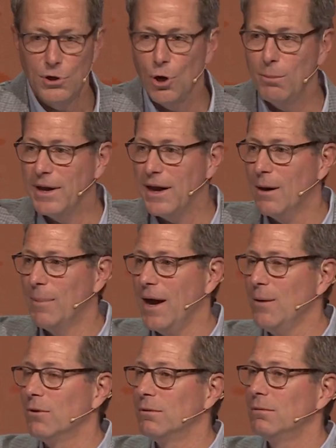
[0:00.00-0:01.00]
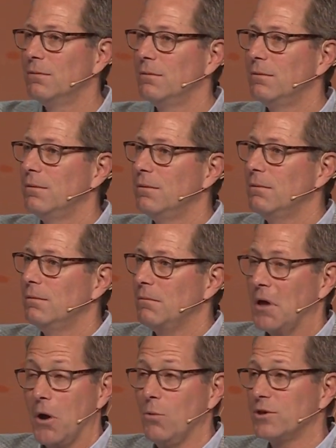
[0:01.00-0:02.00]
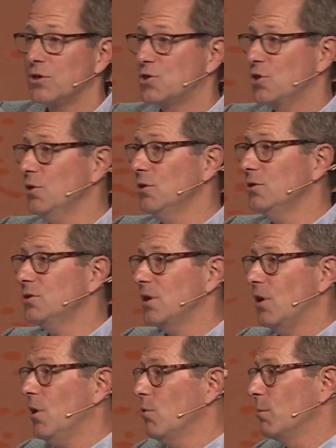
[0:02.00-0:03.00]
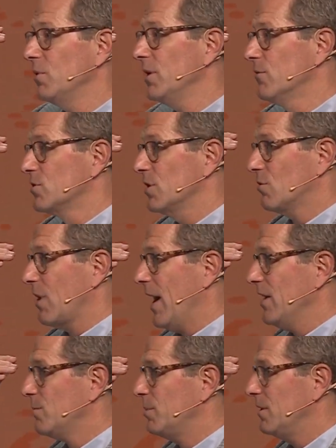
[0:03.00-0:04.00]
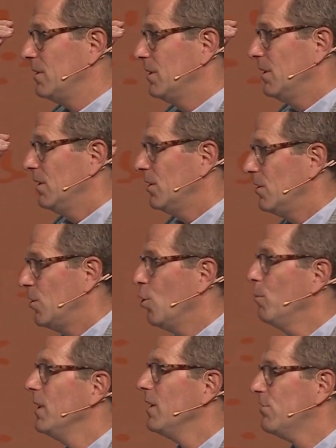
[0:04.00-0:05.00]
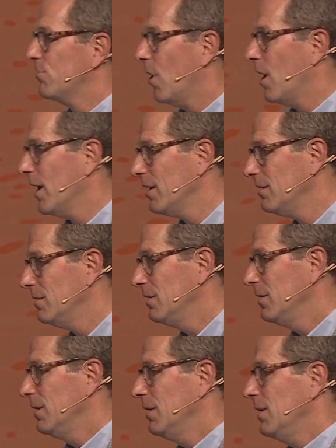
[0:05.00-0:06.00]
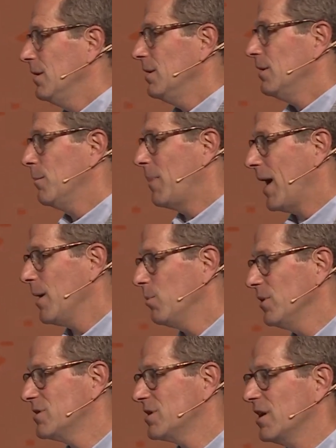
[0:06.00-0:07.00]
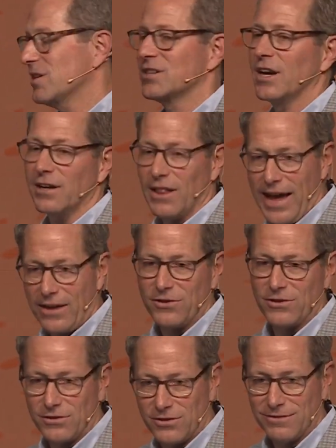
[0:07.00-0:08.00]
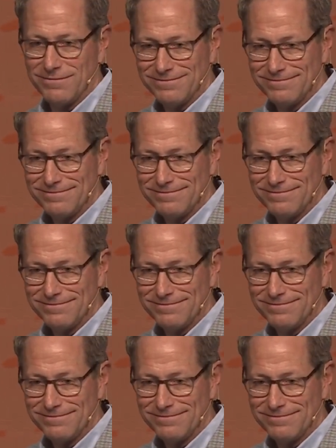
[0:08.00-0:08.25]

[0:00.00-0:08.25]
Nobody had a Bible. They all went to church. They all were believers in Christ, but nobody thought the Bible instead of sunglasses.